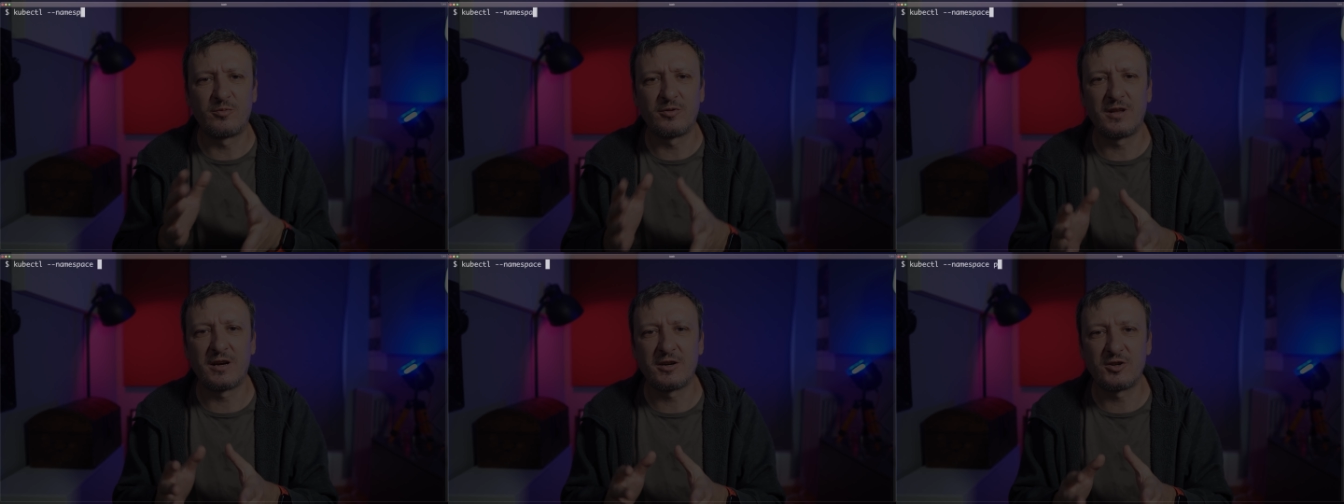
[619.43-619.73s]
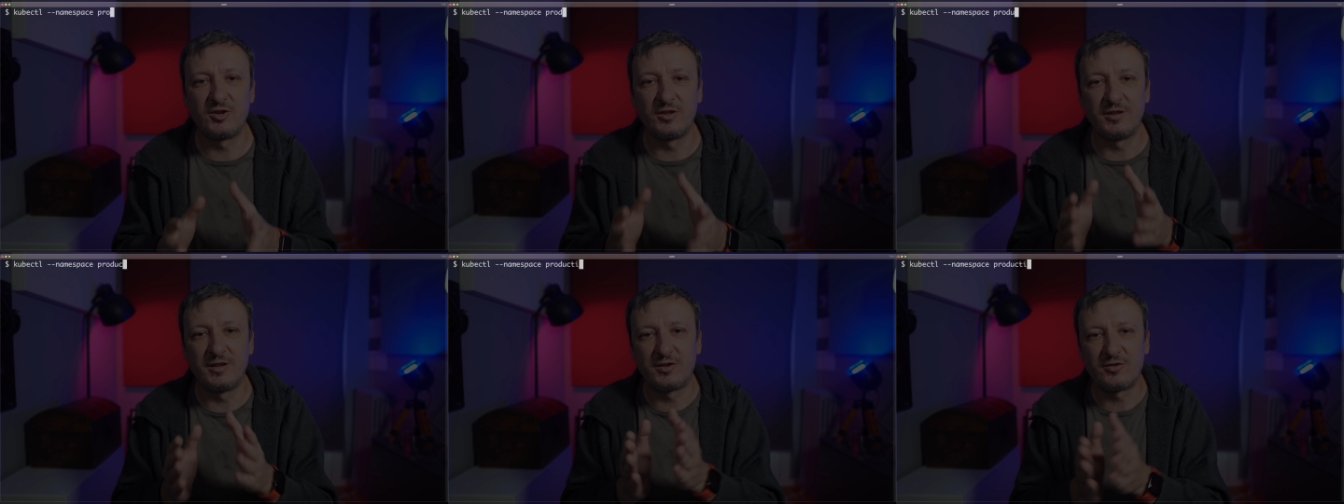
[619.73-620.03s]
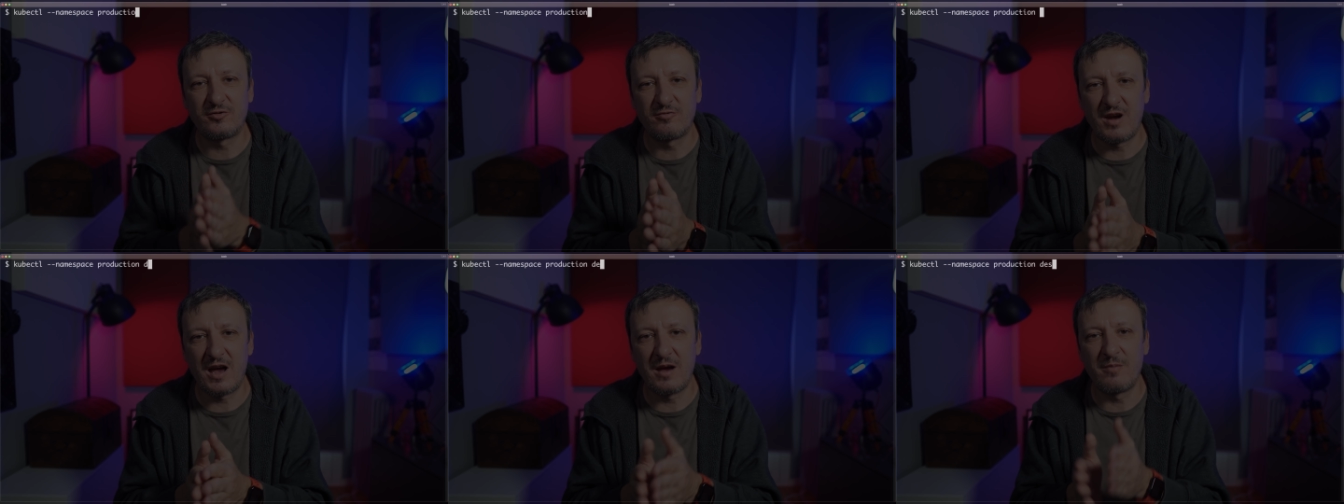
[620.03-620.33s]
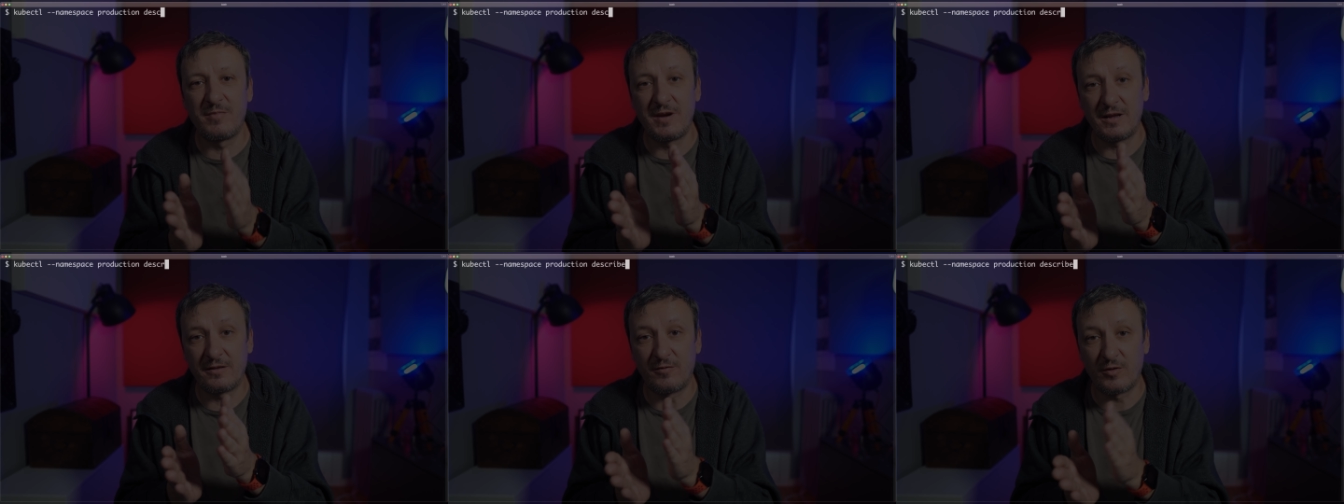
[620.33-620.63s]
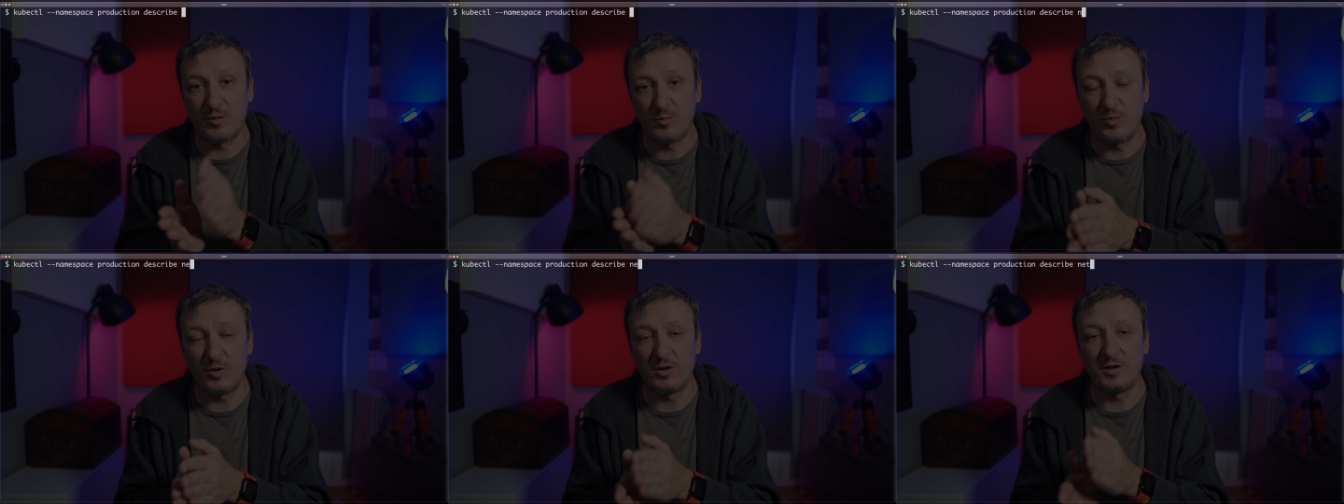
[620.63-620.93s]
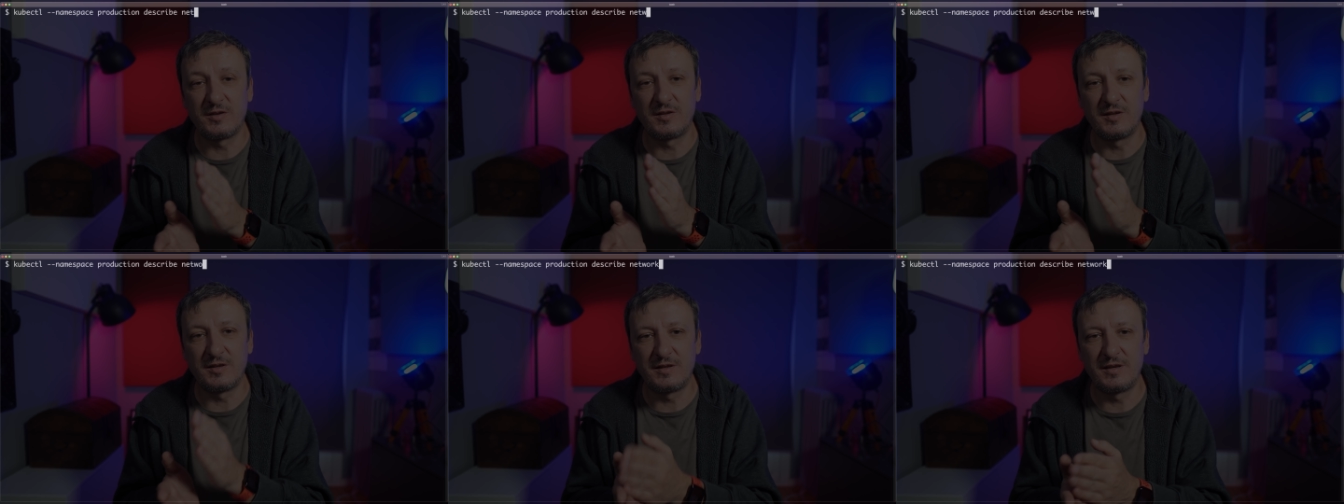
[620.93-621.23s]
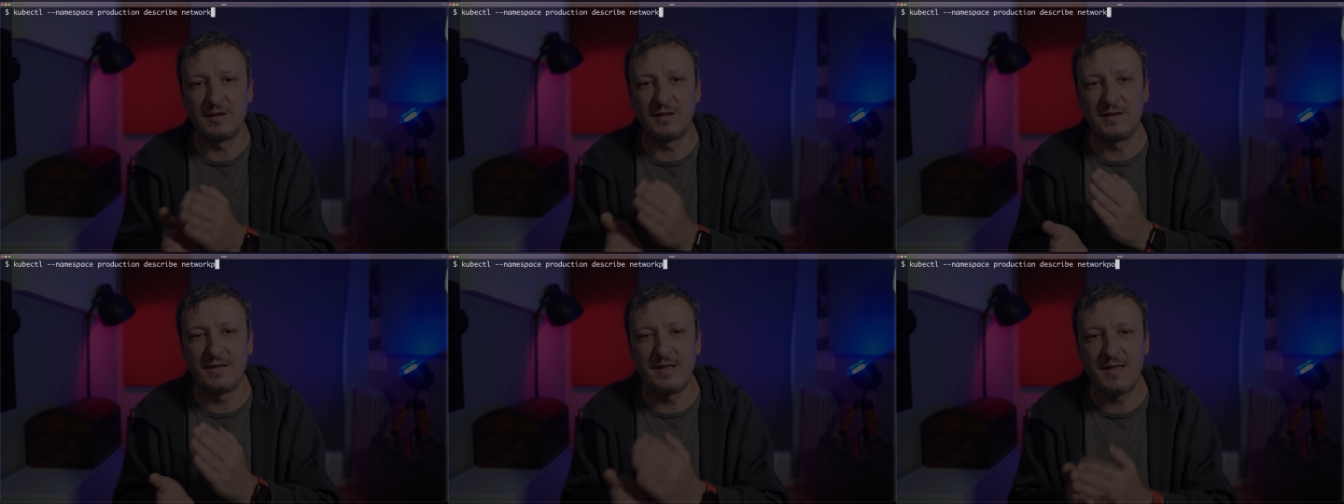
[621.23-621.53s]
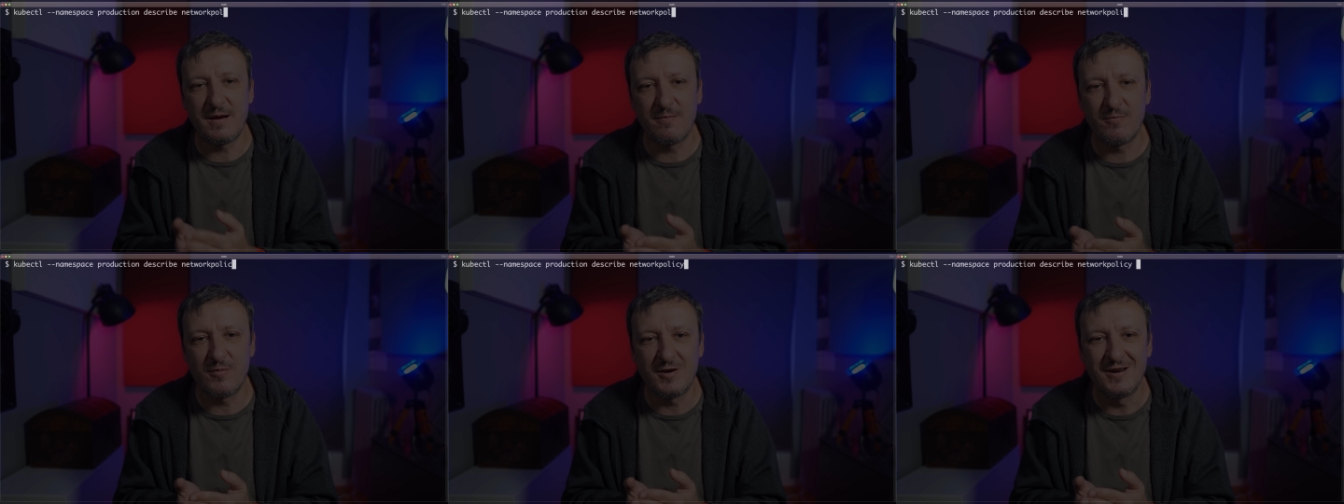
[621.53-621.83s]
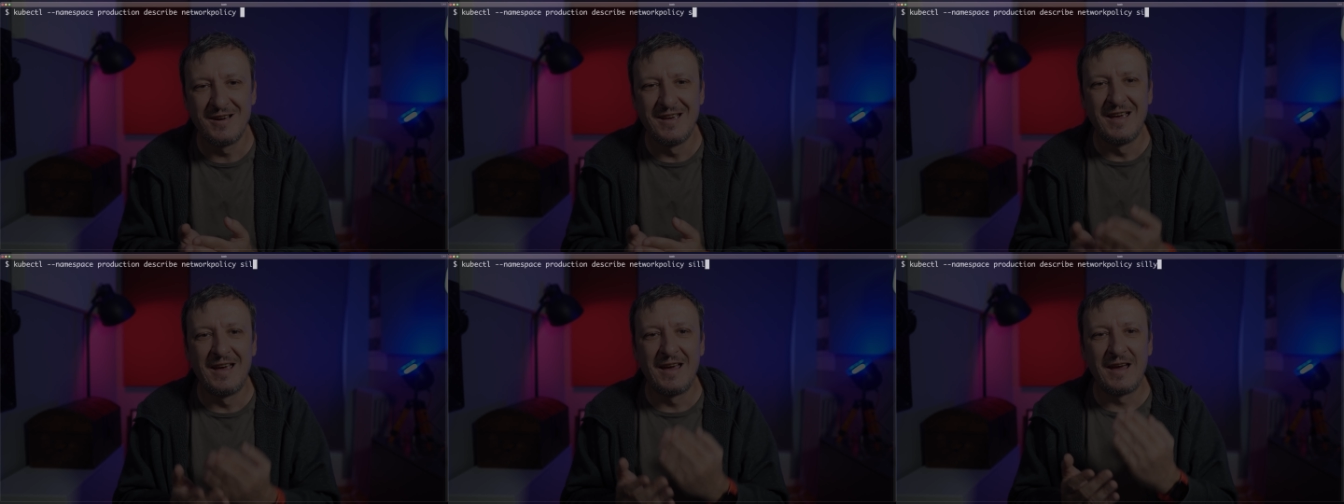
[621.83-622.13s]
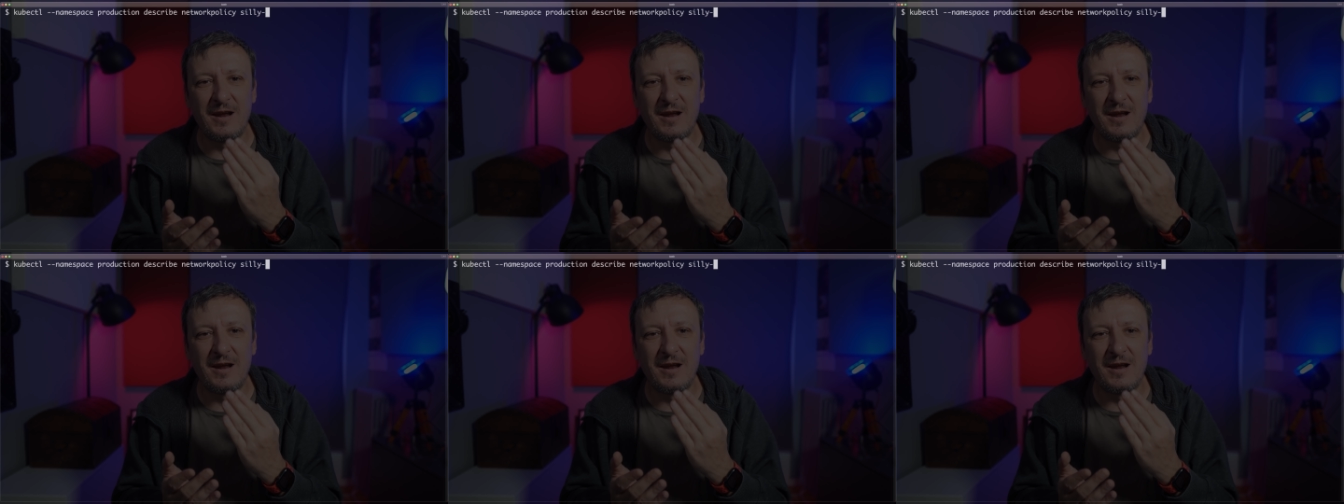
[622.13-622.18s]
production describe network policy silly demo.